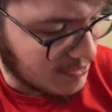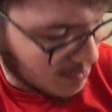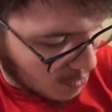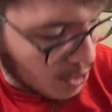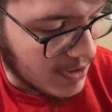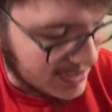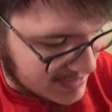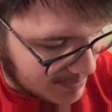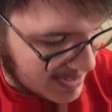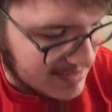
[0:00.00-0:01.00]
more
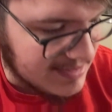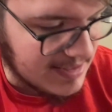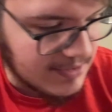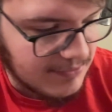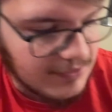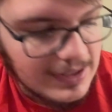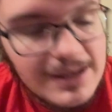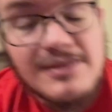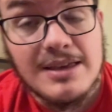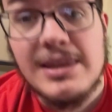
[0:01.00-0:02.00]
expensive
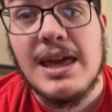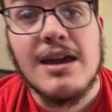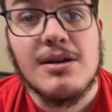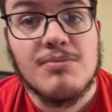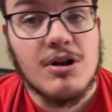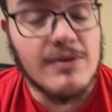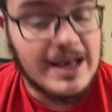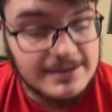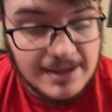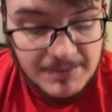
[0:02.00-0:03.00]
than the Aeon Pro
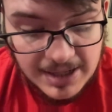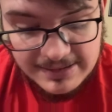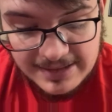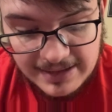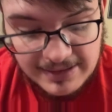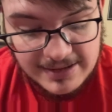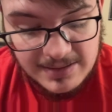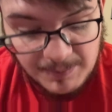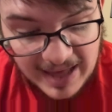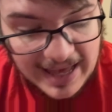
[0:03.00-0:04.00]
X. I'm not saying that it's
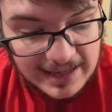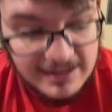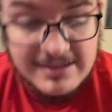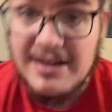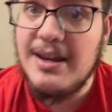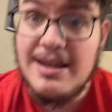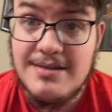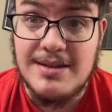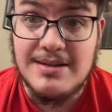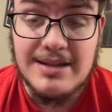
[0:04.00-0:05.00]
bad, because it
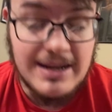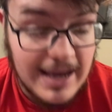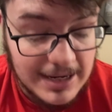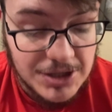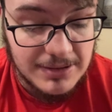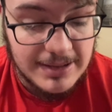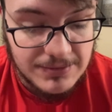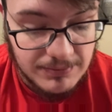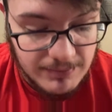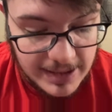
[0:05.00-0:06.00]
isn't. It actually is
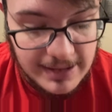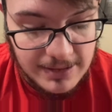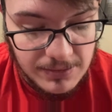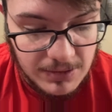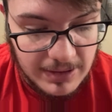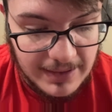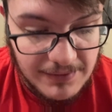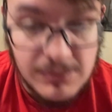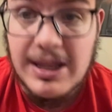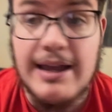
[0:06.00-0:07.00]
really cool, and if
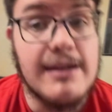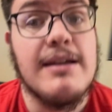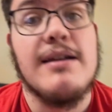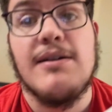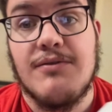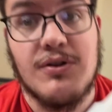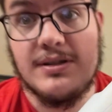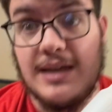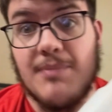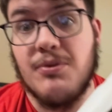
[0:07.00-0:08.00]
you like, for
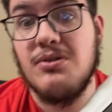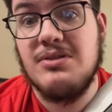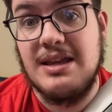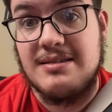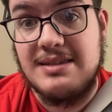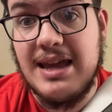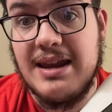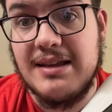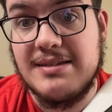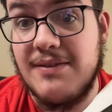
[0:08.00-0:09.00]
example, the
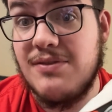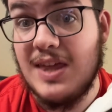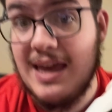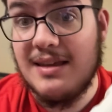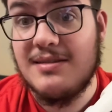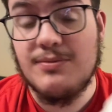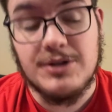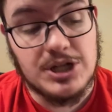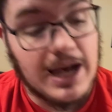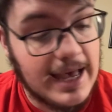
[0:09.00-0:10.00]
aesthetics of this,
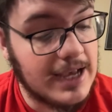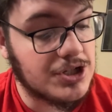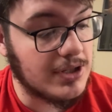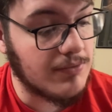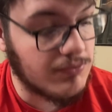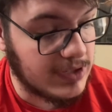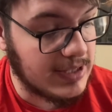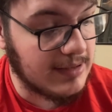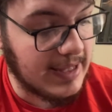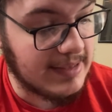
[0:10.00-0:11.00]
which I actually really
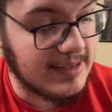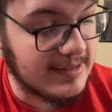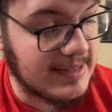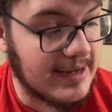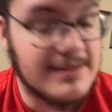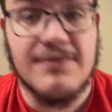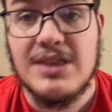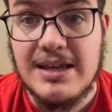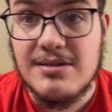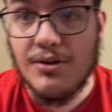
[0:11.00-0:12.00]
like the aesthetics of
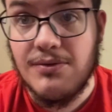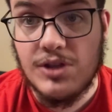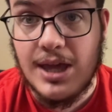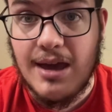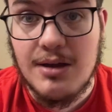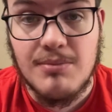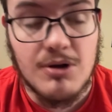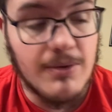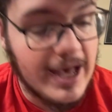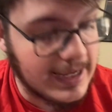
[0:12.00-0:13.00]
this over the Aeon
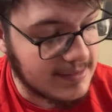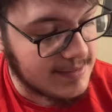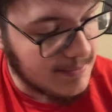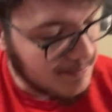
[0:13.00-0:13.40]
Pro X.